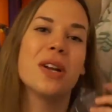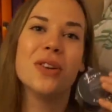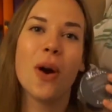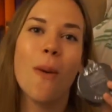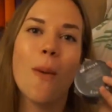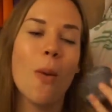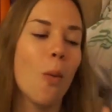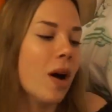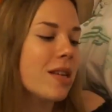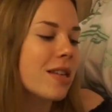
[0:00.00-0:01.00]
to know
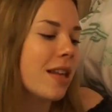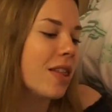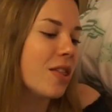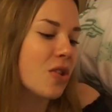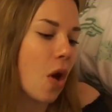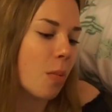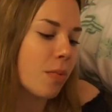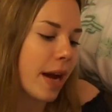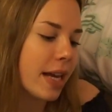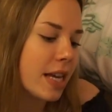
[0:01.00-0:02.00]
what
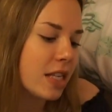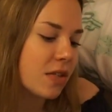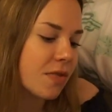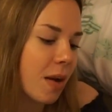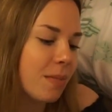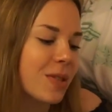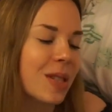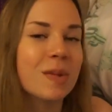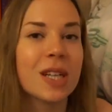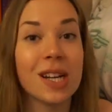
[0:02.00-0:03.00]
Dahlbreck is from, so
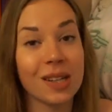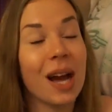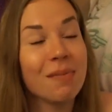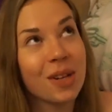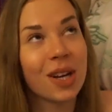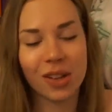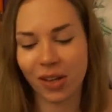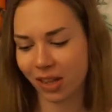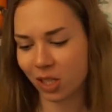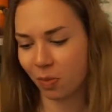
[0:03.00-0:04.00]
I'm gonna
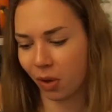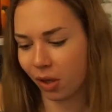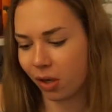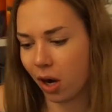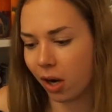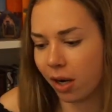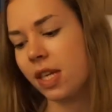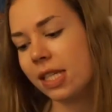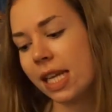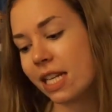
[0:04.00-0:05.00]
look at the spoiler card.
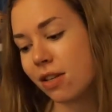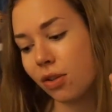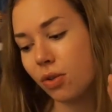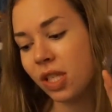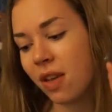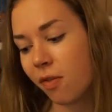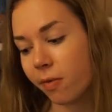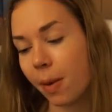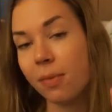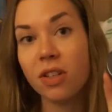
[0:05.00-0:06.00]
This exclusive
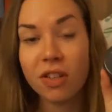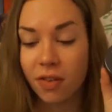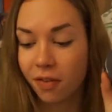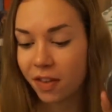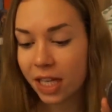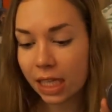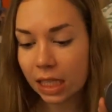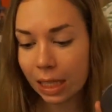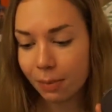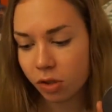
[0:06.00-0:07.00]
Remnant
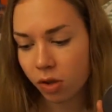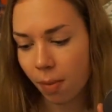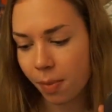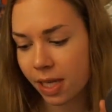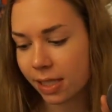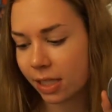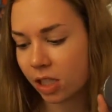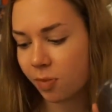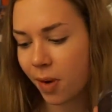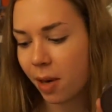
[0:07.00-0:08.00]
vegan lip scrub is
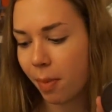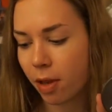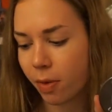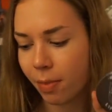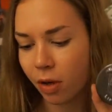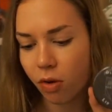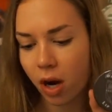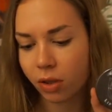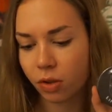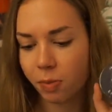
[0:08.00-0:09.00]
inspired by the Remnant
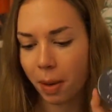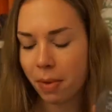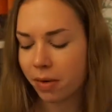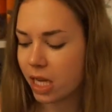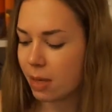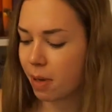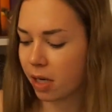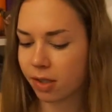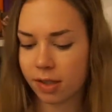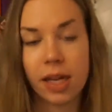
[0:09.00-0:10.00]
Chronicles by Mary E.
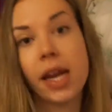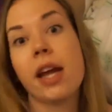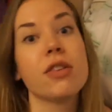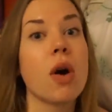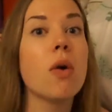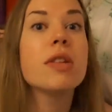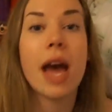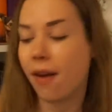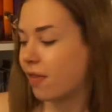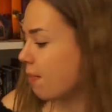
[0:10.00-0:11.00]
Pearson, and I don't
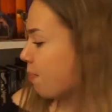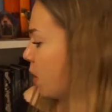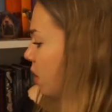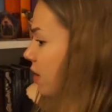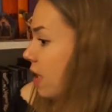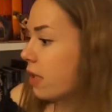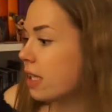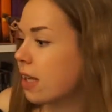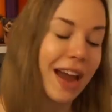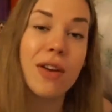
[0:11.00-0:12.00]
have that book
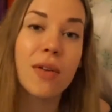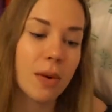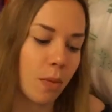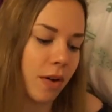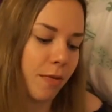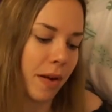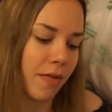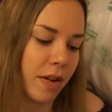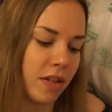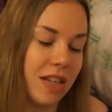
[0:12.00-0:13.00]
series. I know that one of my
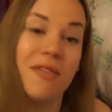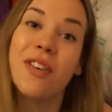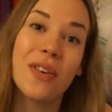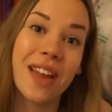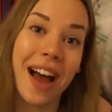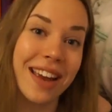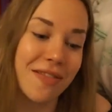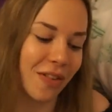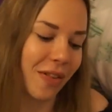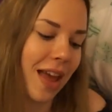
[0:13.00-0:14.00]
friends, Yifun, hi
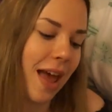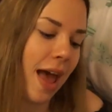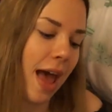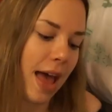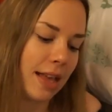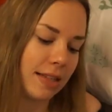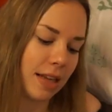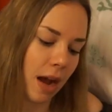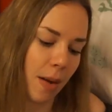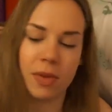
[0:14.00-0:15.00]
Yifun, has
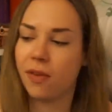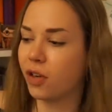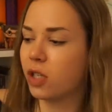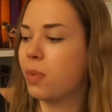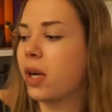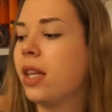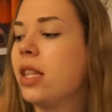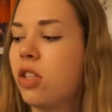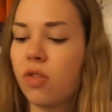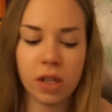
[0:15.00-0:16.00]
the first book in
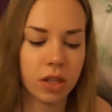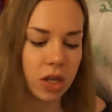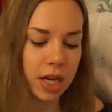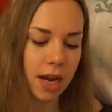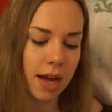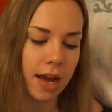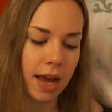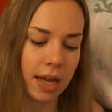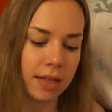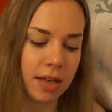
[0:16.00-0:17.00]
this trilogy,
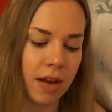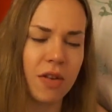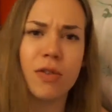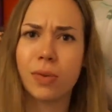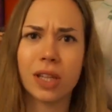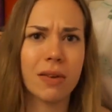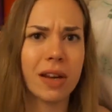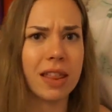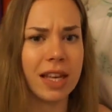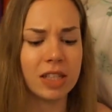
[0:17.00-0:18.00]
and I've heard really
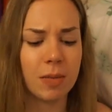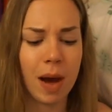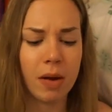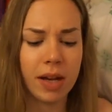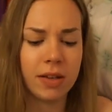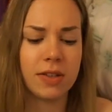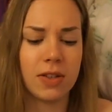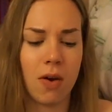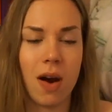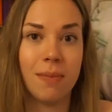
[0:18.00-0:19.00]
great things about it,
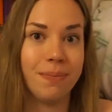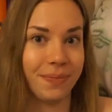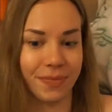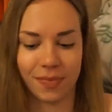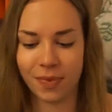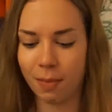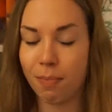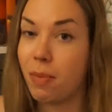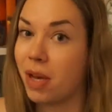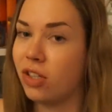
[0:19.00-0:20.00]
so
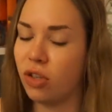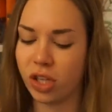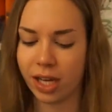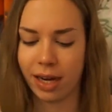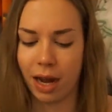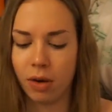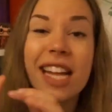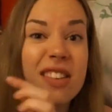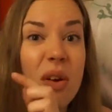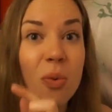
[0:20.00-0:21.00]
maybe I should check it out.
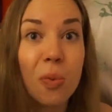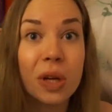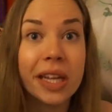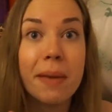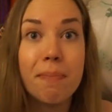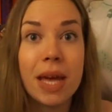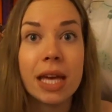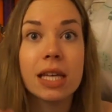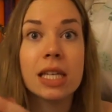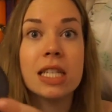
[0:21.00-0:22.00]
It's a really
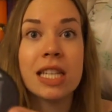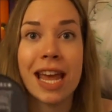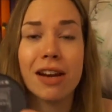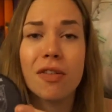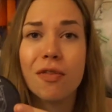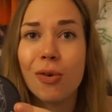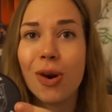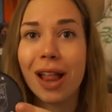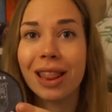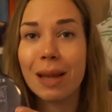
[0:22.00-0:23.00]
big container for
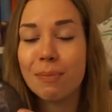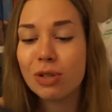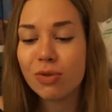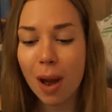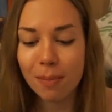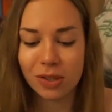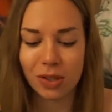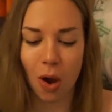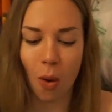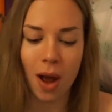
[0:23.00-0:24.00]
a lip scrub,
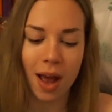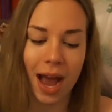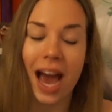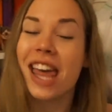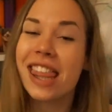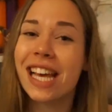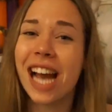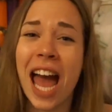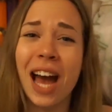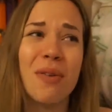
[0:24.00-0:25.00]
so I think
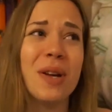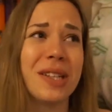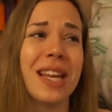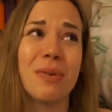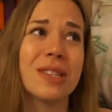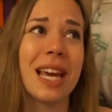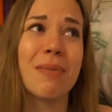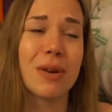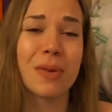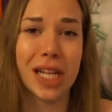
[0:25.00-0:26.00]
it will take
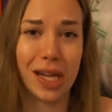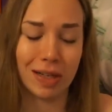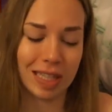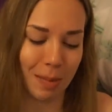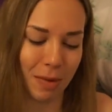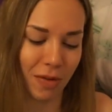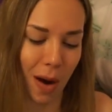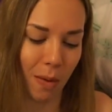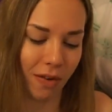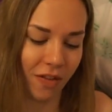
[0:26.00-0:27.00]
me a really long time before
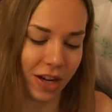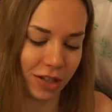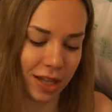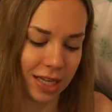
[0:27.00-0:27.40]
I will finish